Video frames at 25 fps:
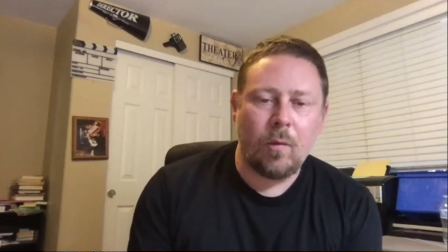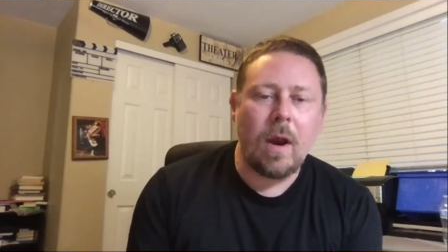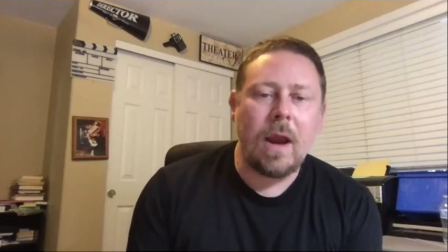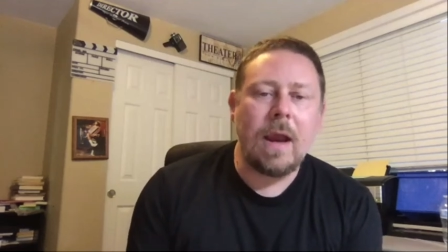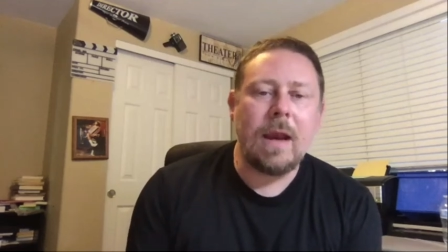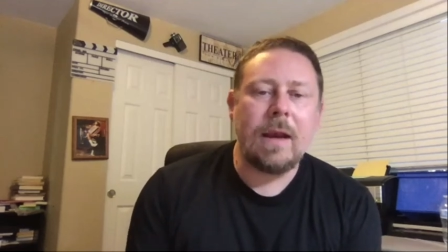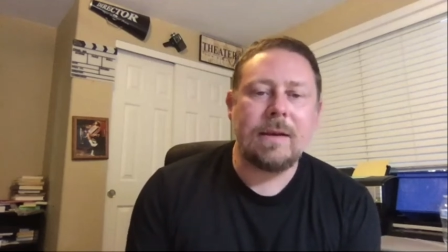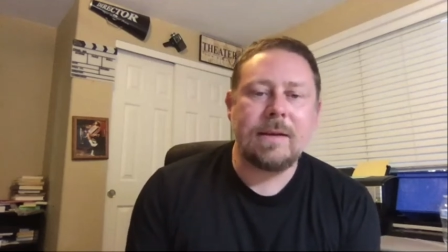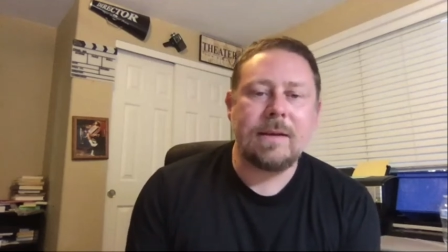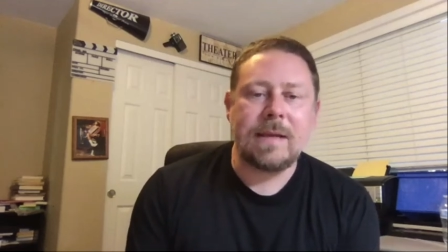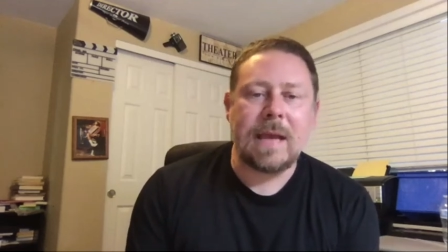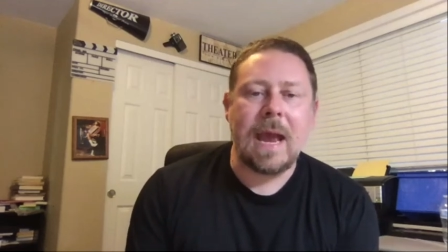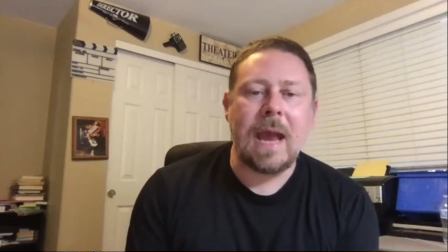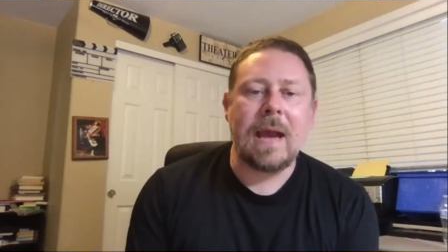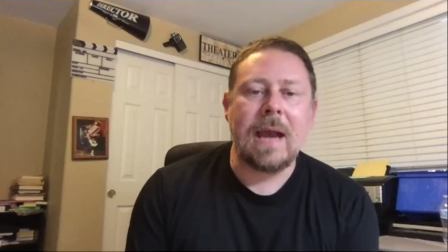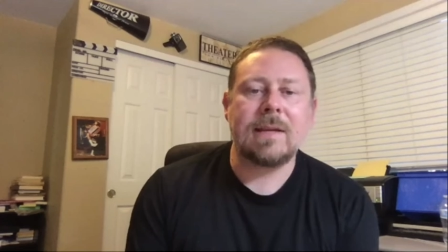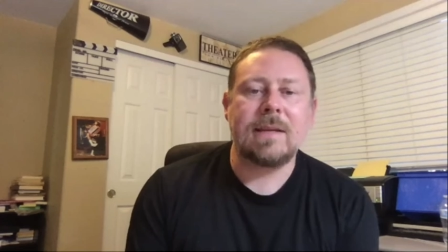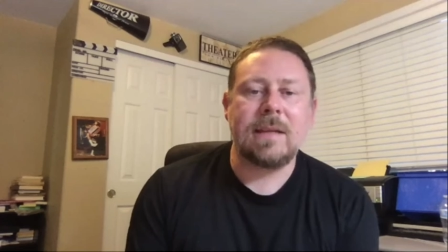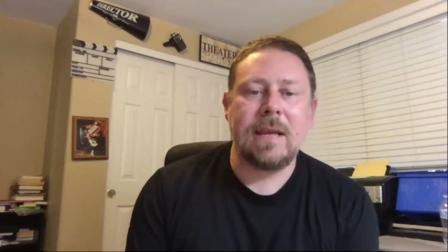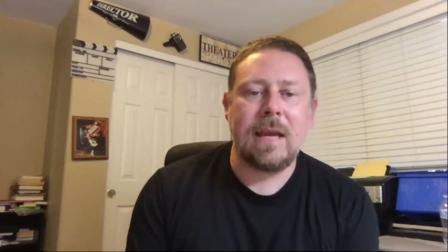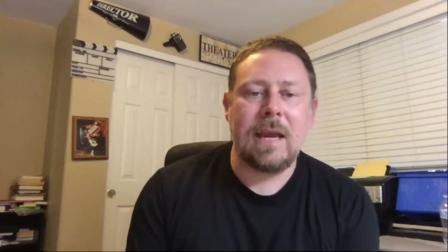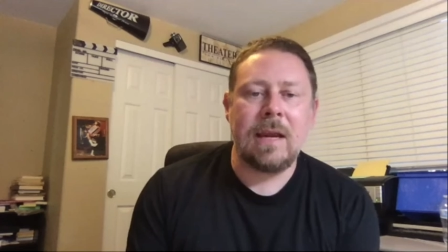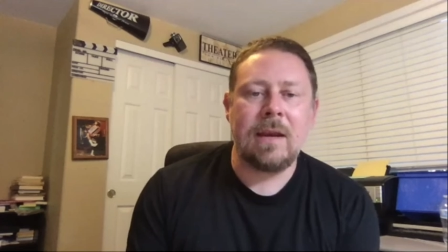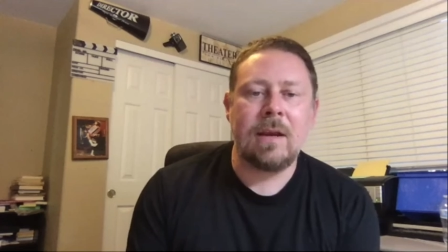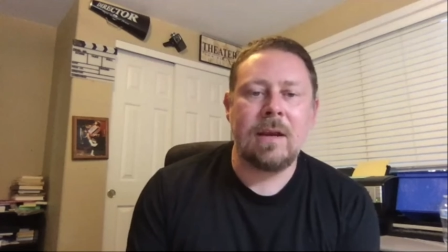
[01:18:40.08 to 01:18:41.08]
tax
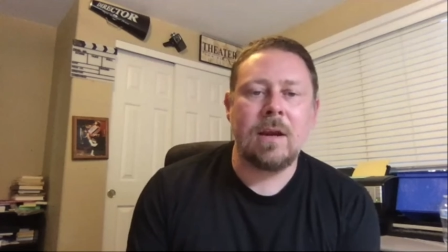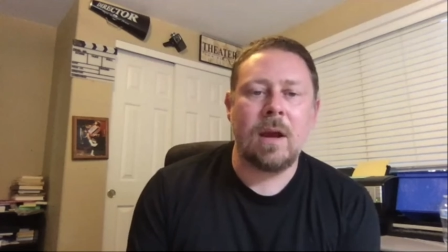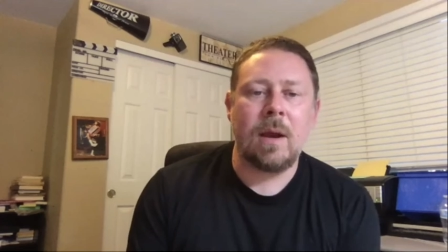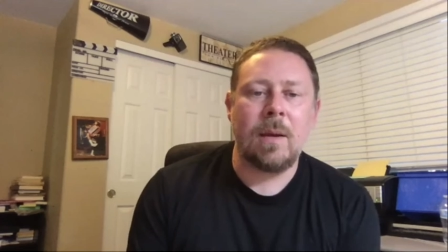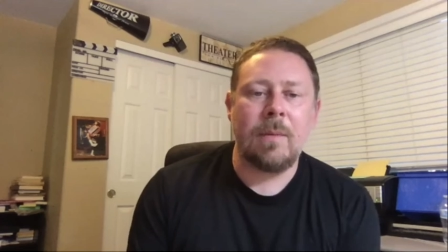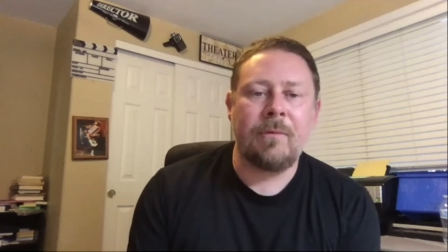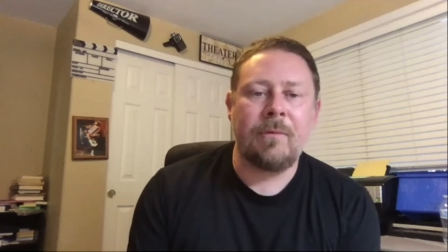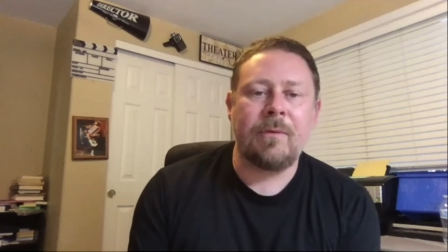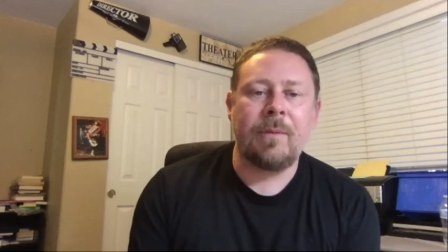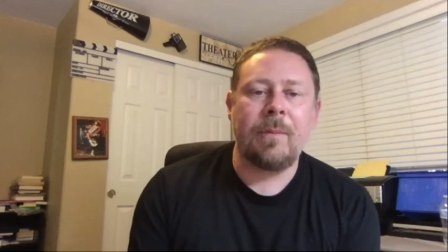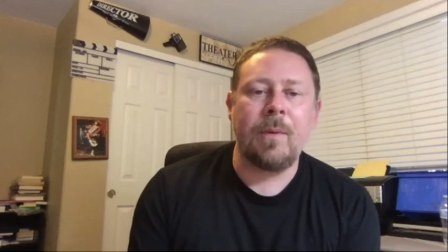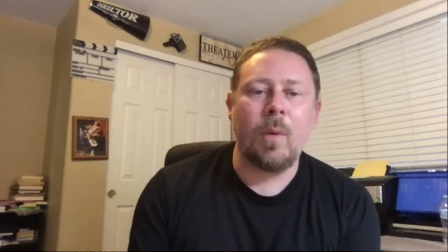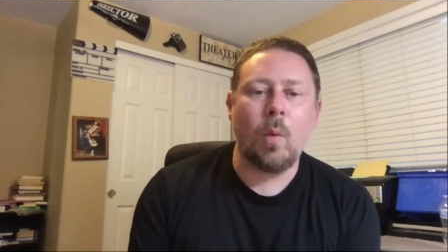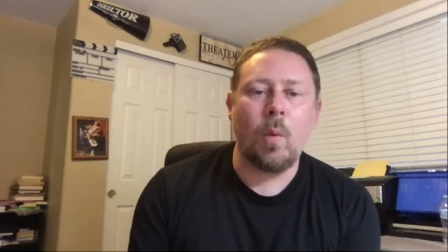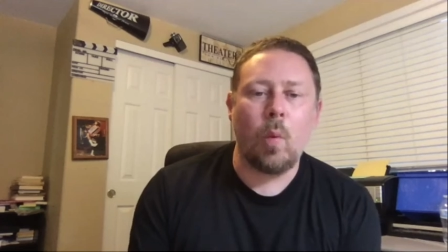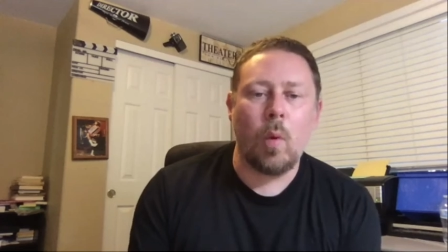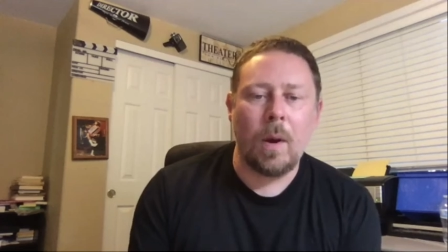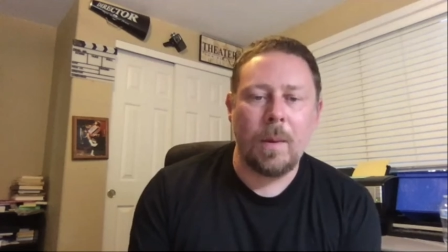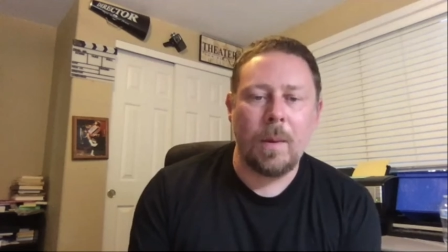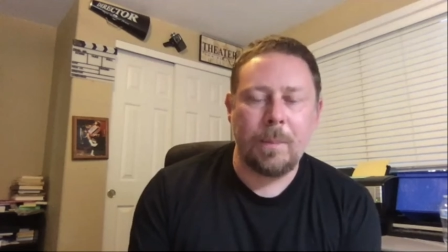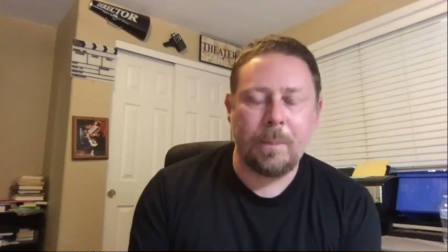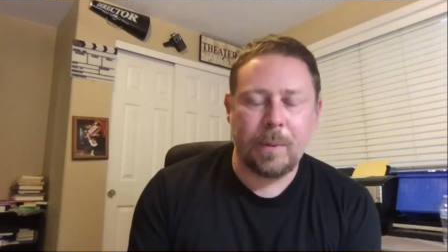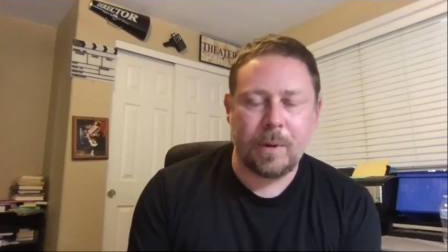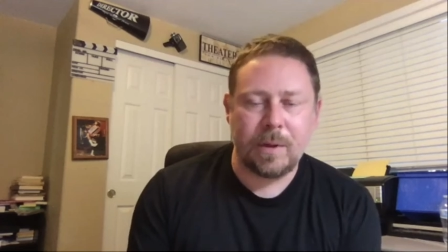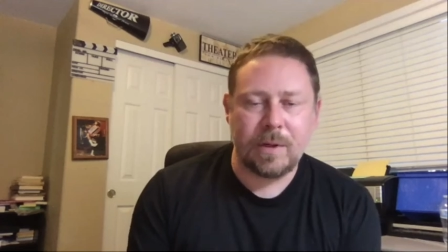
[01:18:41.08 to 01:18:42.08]
income from the
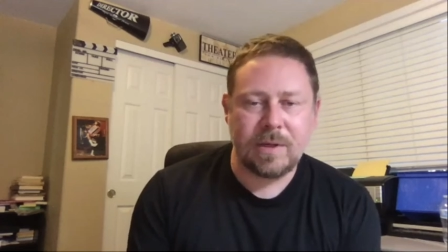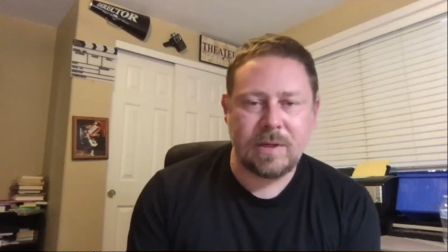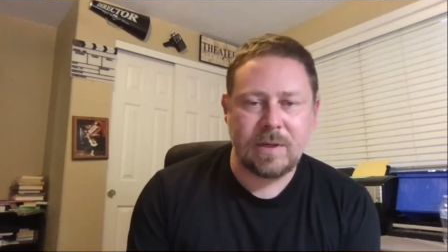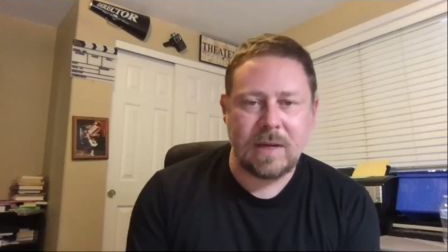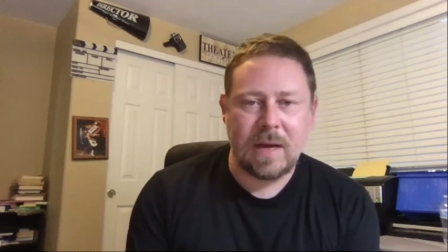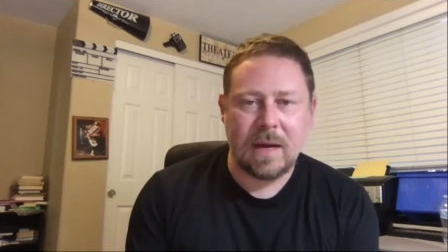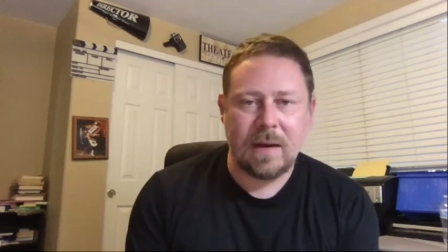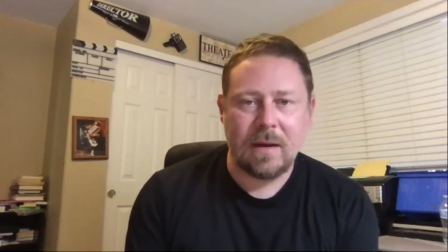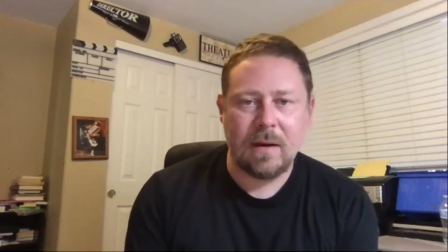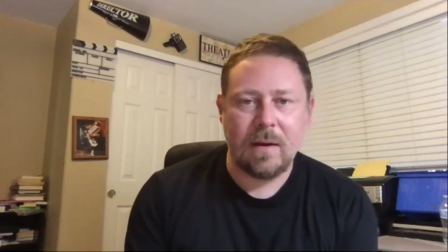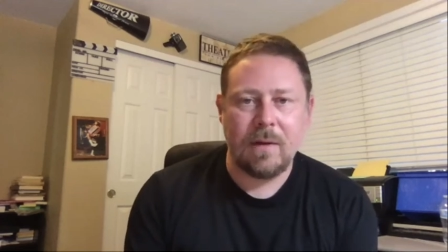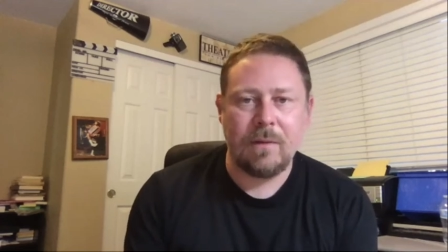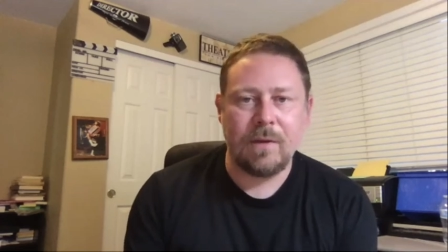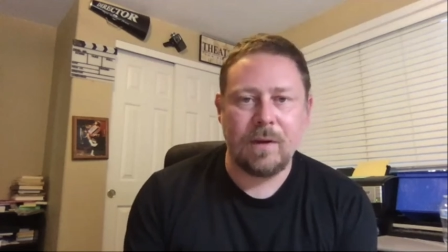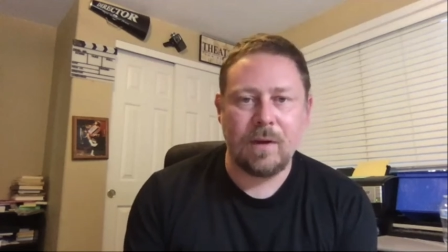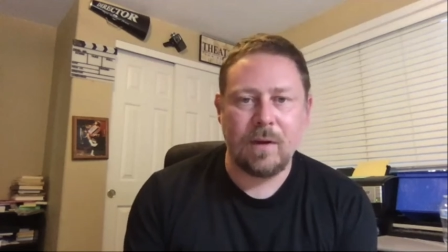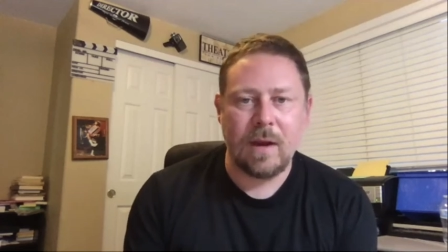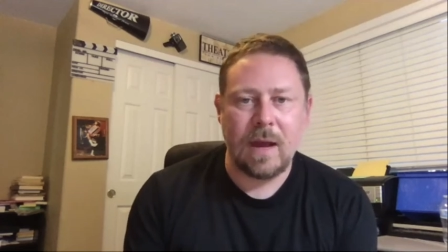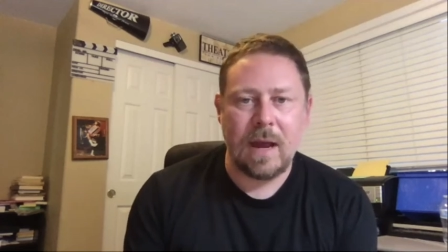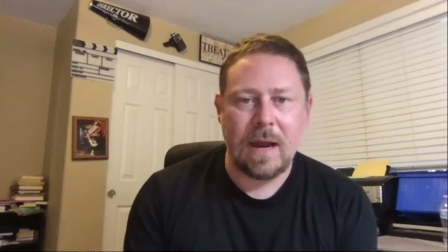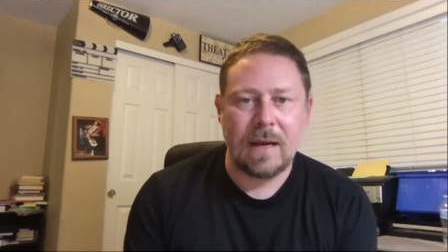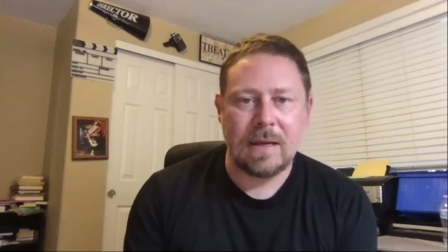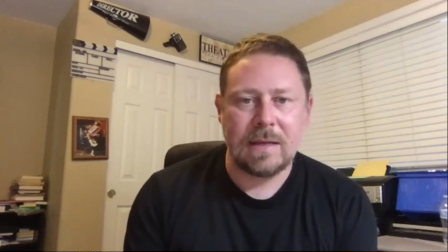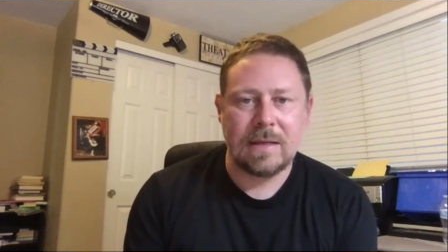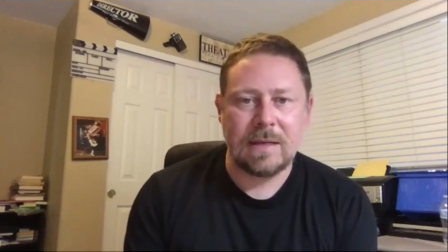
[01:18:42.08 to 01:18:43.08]
1% of the
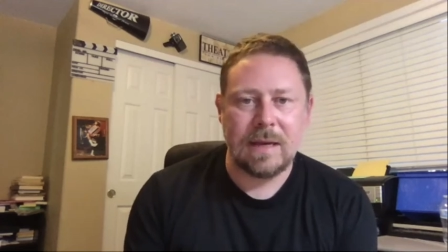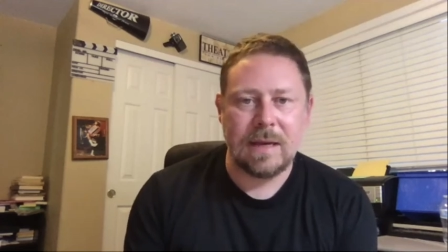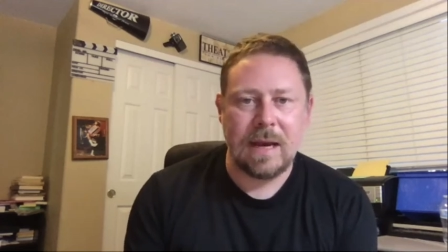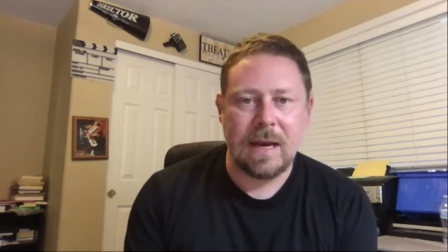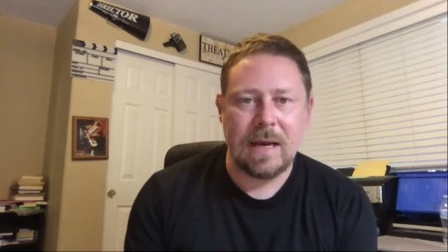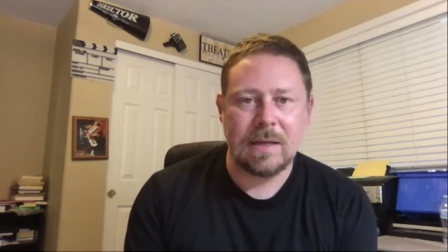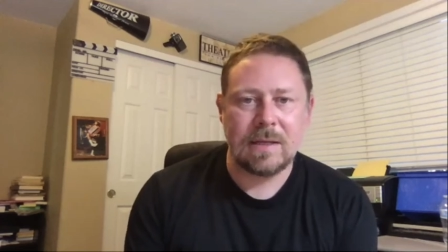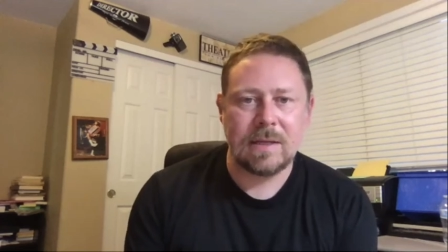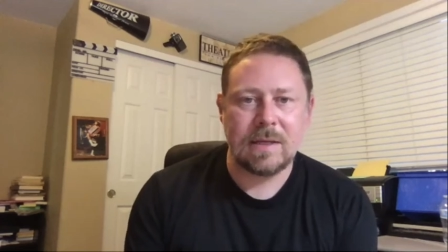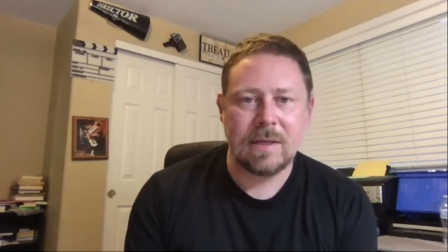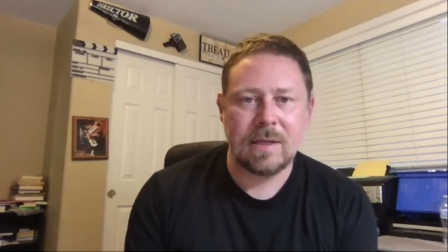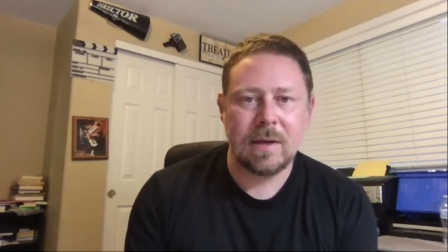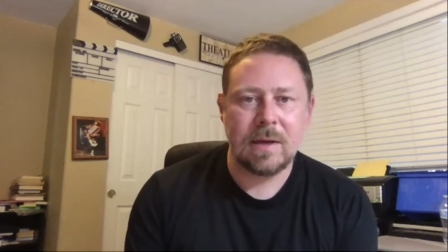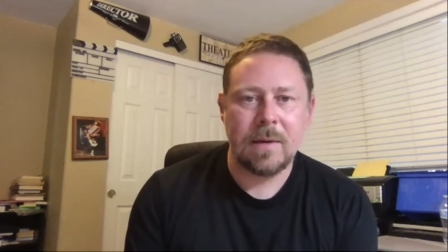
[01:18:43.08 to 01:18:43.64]
United States